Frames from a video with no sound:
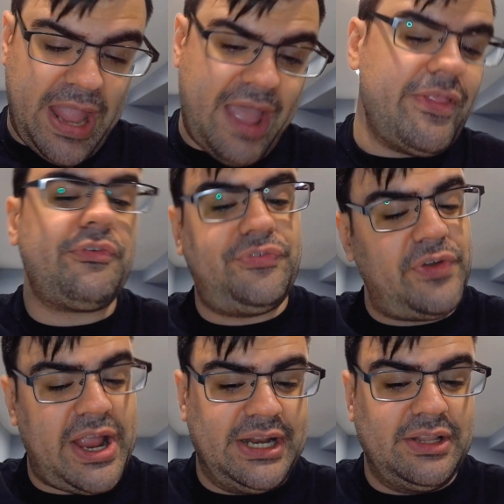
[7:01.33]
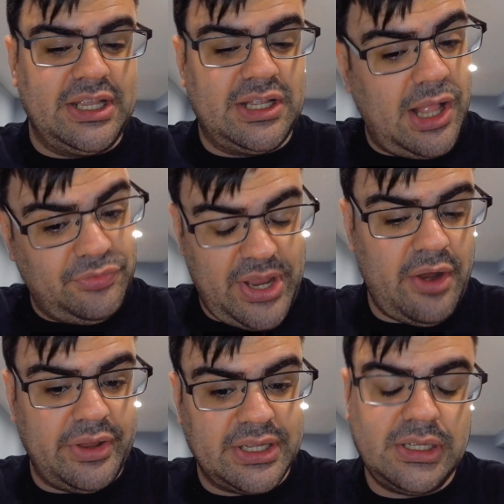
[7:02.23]
and they're fighting the
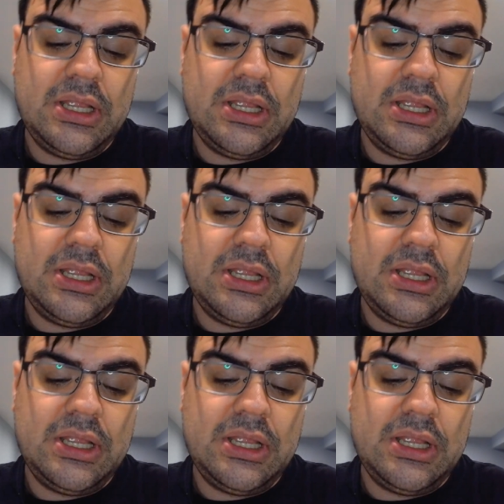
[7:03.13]
Calderia,